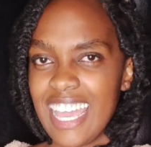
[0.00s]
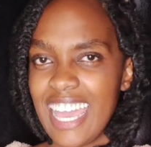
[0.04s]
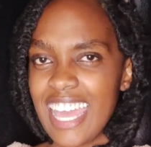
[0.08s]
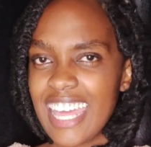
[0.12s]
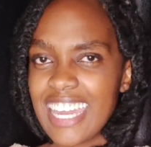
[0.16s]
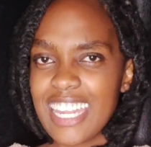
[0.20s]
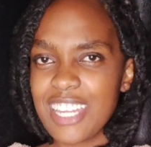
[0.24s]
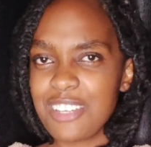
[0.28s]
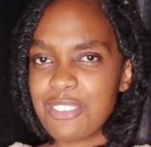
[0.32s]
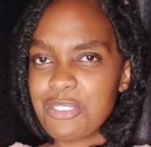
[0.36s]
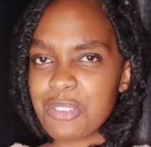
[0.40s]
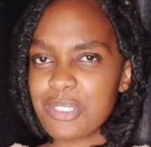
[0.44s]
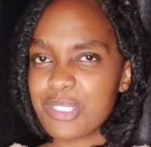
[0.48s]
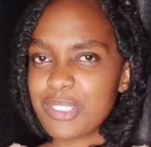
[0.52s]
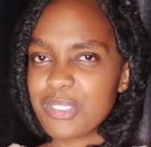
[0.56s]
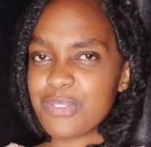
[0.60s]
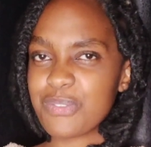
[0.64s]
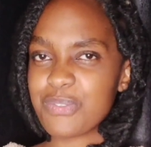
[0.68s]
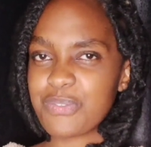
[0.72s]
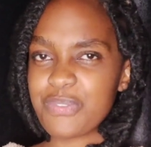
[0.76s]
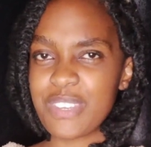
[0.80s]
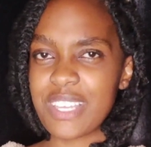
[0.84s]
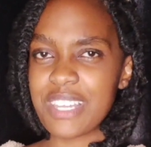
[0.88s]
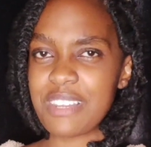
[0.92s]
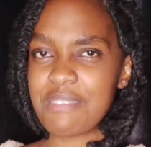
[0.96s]
And I don't
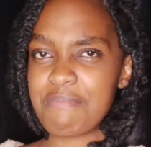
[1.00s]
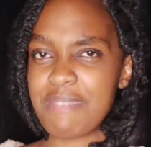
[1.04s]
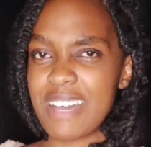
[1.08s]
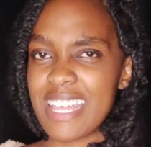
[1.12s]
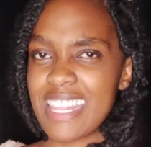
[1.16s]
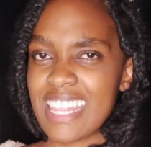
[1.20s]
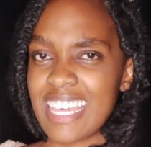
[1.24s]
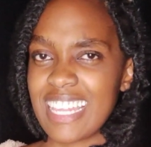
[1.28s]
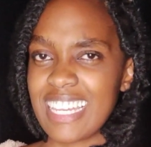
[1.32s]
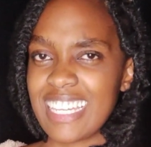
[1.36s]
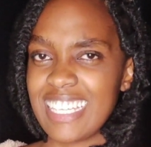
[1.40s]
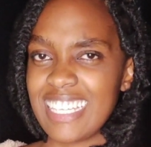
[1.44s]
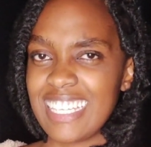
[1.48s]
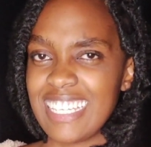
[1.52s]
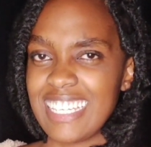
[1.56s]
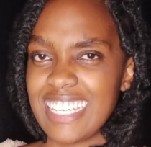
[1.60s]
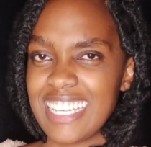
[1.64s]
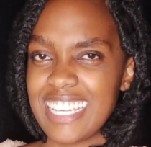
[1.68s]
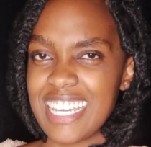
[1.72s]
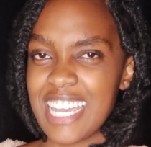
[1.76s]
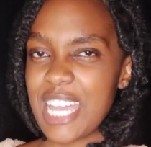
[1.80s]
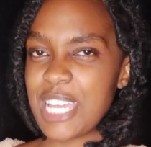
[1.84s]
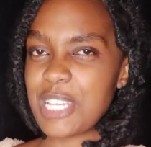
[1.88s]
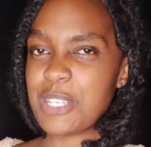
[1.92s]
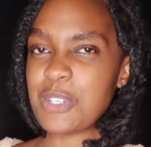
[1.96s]
feel motherly.
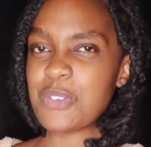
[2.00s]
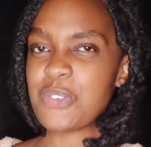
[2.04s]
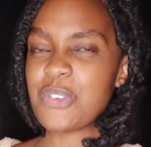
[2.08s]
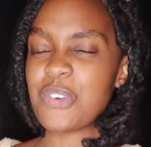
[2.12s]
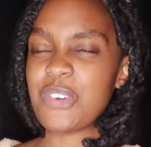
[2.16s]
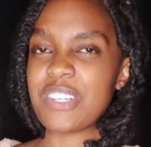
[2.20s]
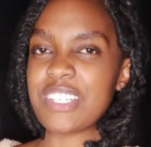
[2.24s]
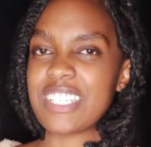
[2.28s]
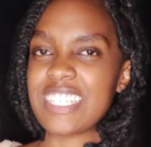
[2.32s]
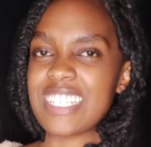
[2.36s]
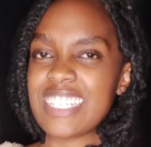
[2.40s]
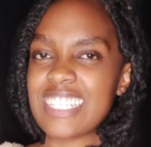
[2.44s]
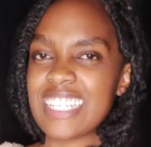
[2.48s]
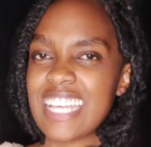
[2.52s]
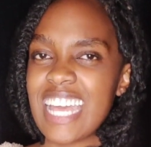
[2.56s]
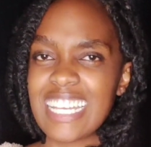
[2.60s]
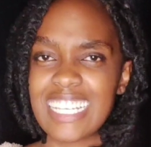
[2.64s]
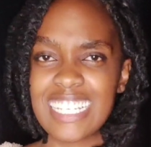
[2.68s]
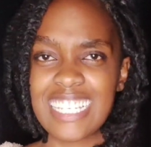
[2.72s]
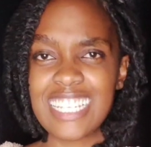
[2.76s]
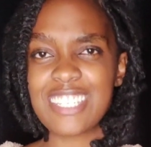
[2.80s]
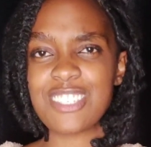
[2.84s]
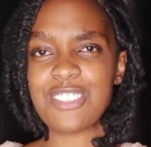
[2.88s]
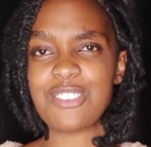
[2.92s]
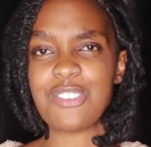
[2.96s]
I do not.
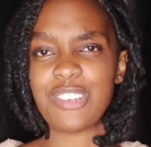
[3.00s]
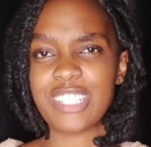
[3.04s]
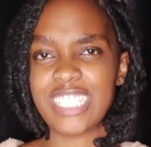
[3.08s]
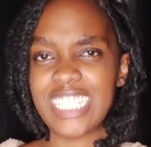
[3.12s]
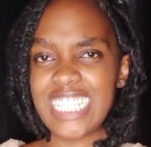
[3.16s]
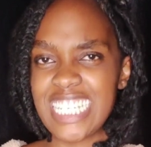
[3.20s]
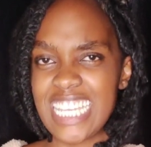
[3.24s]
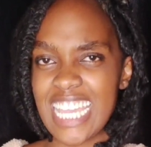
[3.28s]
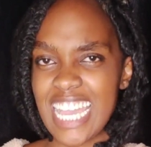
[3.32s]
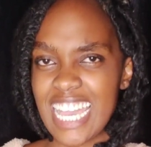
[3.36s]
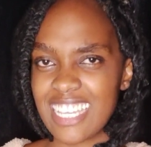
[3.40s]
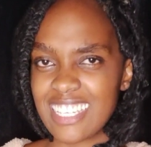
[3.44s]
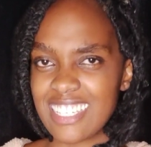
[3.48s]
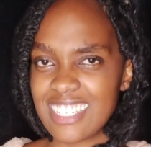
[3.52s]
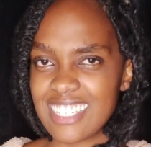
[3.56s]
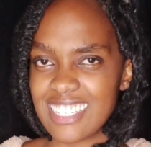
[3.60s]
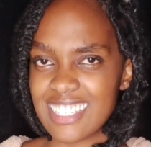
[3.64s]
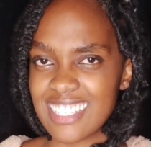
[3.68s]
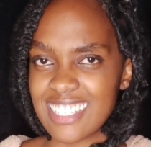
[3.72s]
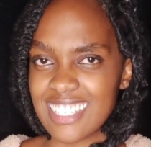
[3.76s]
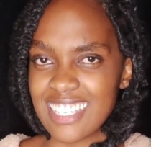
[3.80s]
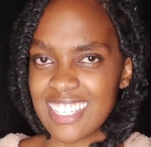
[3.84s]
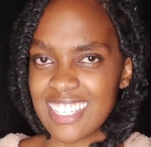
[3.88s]
At least not yet.